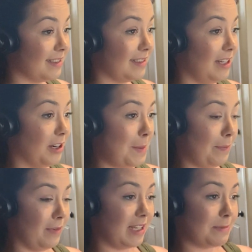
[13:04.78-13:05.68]
You know,
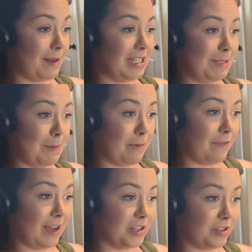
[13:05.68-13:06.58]
people expect you to be
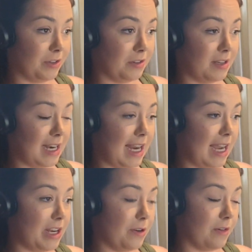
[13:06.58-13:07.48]
professional, and
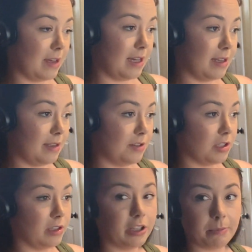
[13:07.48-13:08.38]
I know that there's a
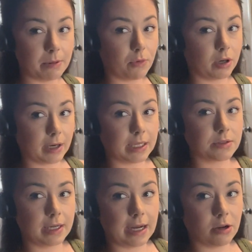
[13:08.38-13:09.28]
little bit more grace
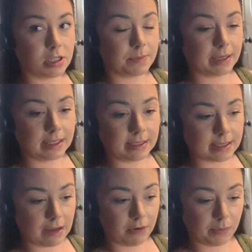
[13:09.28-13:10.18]
right now just
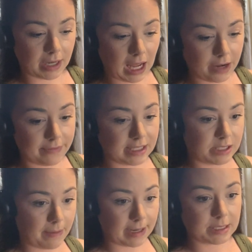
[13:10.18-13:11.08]
because everyone kind of
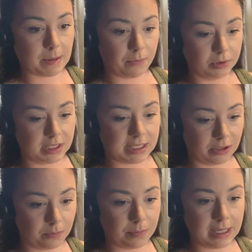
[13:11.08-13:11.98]
expects people to
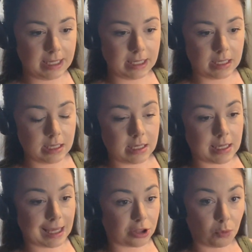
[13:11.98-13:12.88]
still be
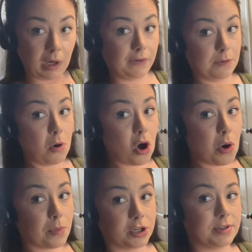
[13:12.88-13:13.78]
either working from
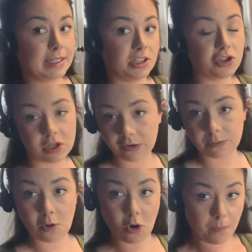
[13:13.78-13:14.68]
home or transitioning
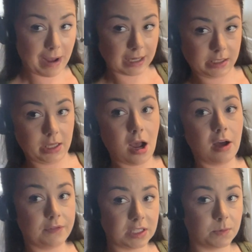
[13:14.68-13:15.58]
from home back to the
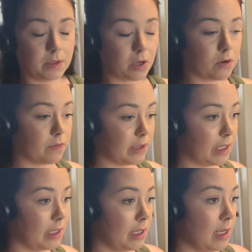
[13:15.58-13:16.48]
office with
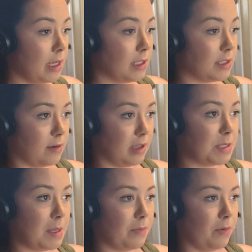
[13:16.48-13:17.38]
COVID. So at
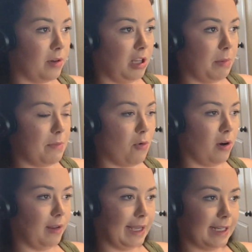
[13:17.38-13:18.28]
least people are a little bit more
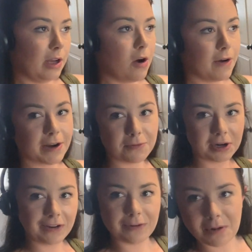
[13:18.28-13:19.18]
like, oh, you're
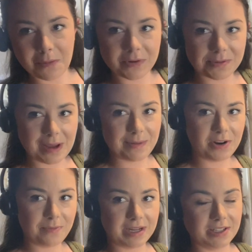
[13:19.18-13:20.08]
working from home with a baby,
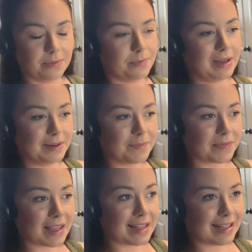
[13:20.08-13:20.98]
no big deal. But
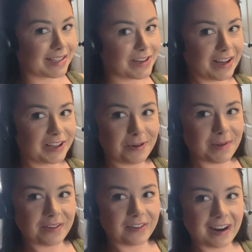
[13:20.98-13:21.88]
that's not going to
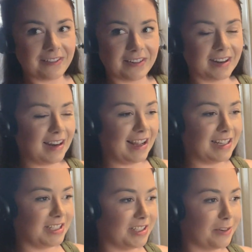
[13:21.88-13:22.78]
be forever,
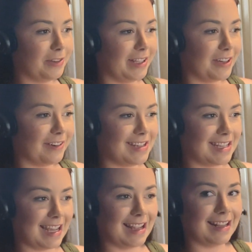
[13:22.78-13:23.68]
and she's only going to
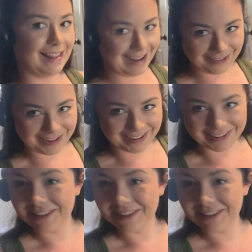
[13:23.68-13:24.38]
get louder.